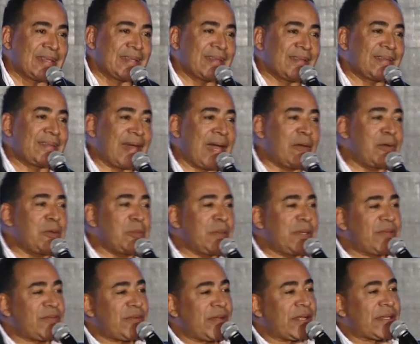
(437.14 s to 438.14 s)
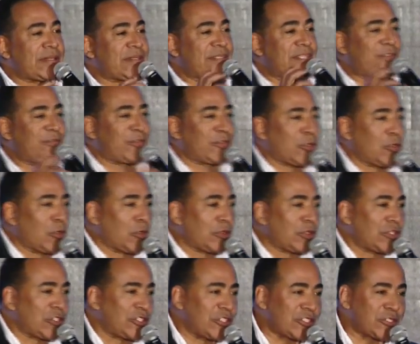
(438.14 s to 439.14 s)
that would be very difficult
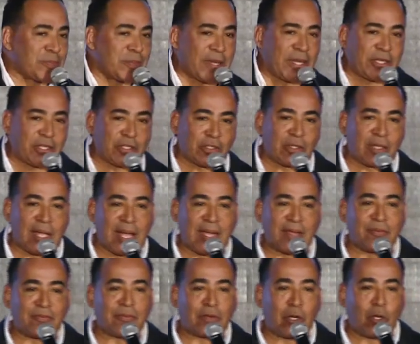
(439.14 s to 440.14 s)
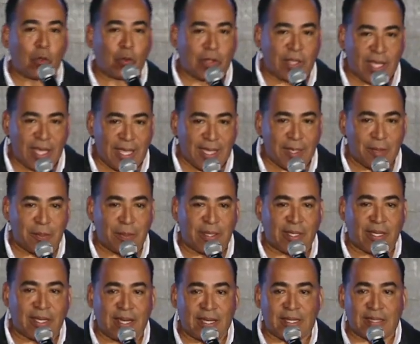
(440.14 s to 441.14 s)
to just make your life okay
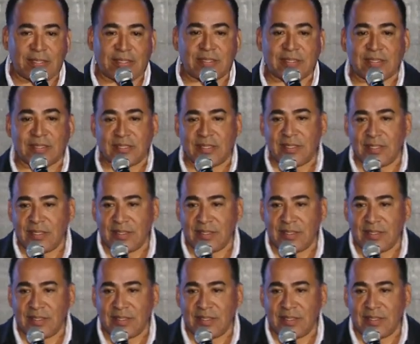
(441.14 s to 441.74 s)
because